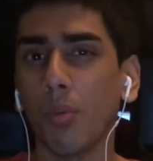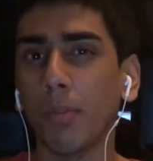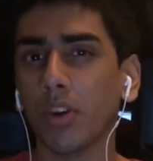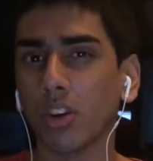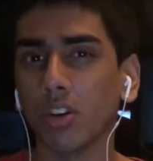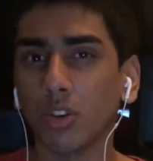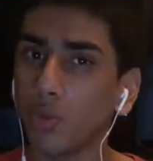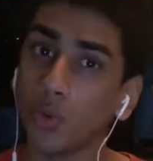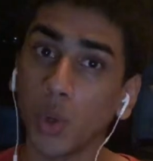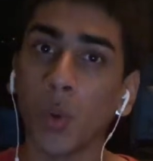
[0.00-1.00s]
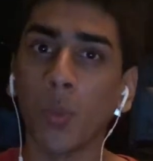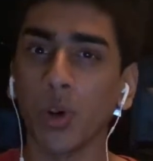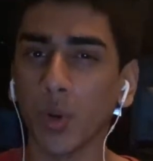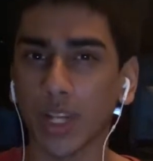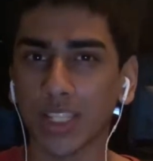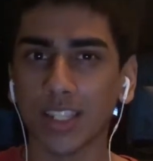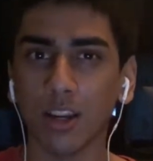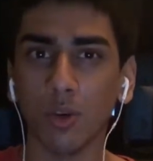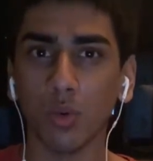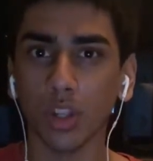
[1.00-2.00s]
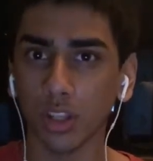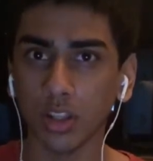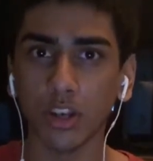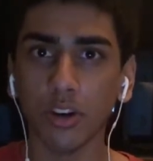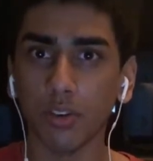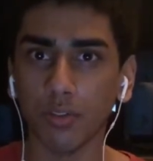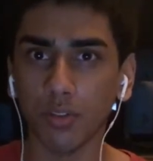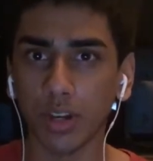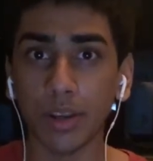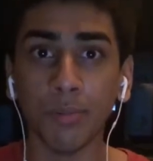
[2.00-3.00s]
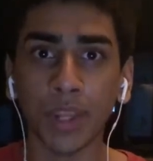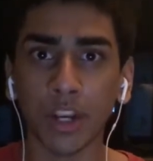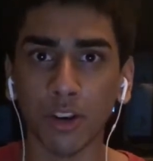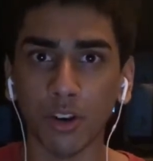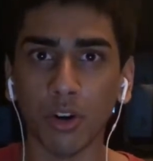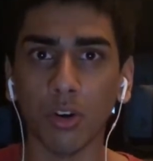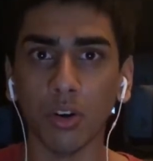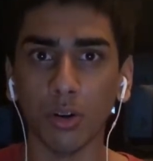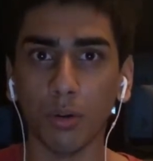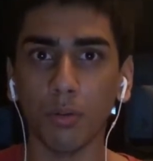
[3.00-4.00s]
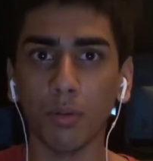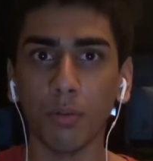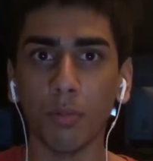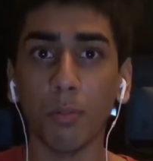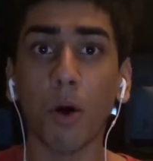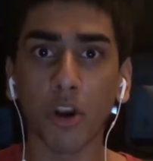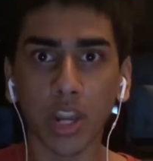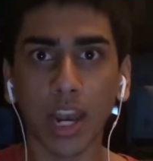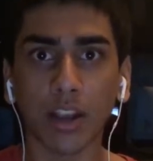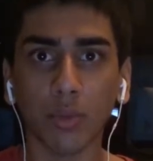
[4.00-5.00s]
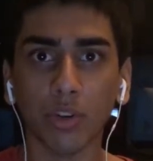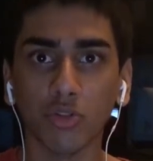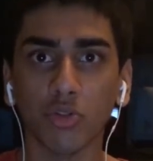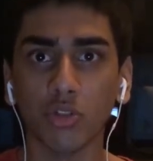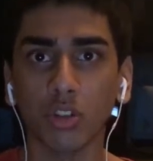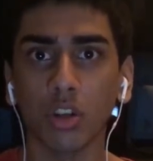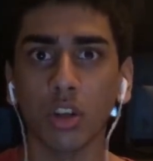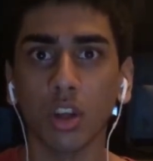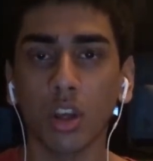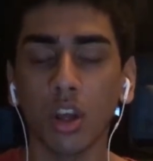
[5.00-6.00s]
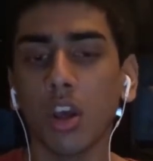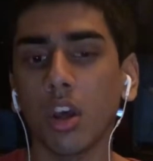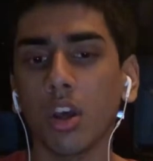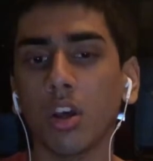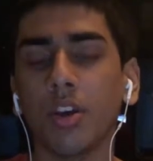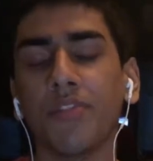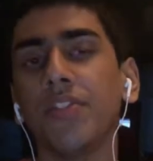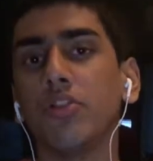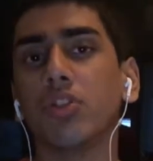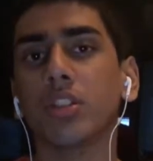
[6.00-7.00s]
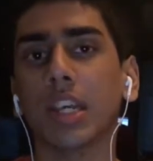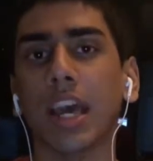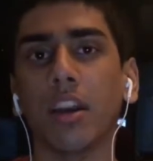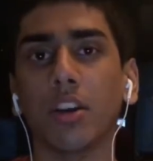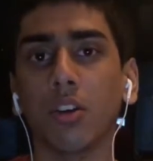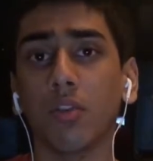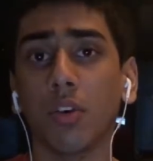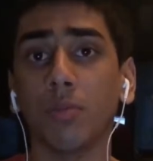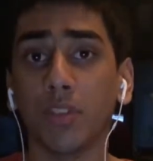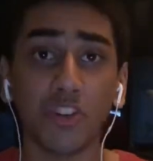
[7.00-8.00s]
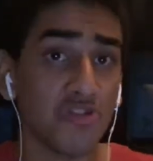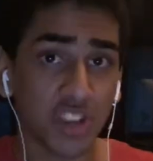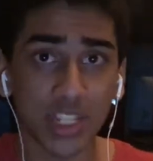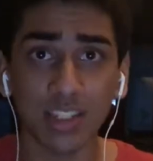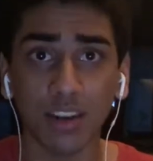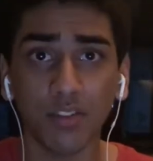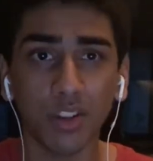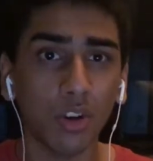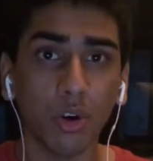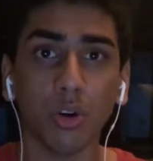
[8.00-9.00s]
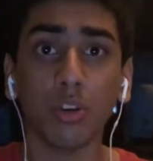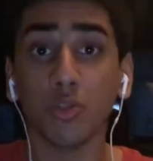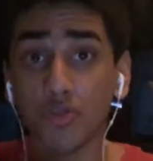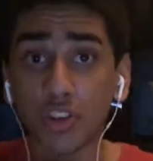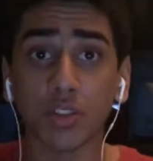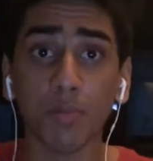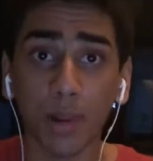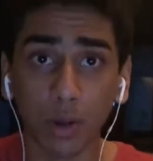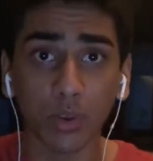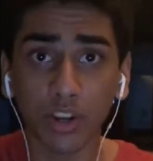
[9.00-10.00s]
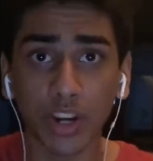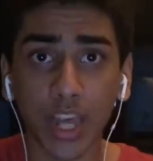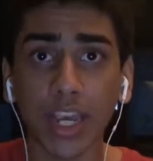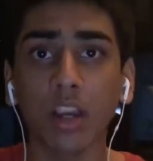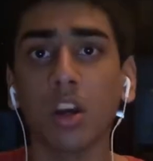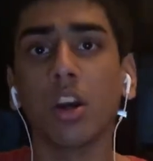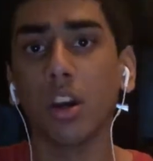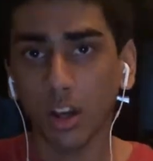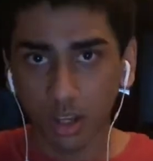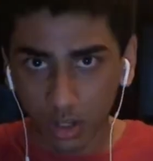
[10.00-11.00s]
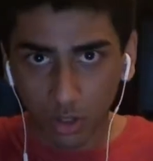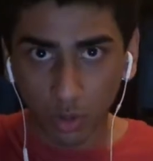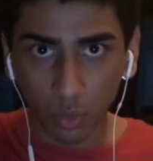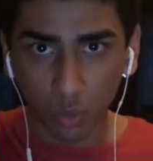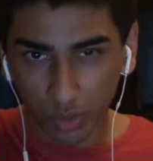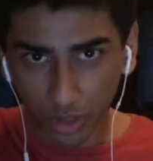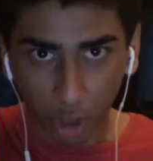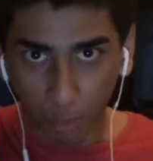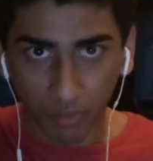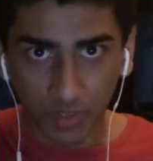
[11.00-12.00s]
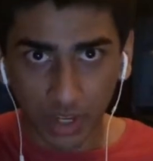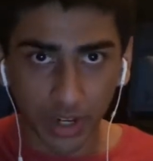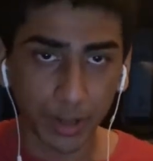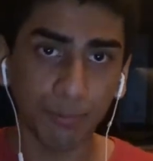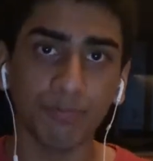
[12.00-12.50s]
but you don't want to exclude their demeanor or body language. It features the character from their chest level or to just below their neck to the top of their head.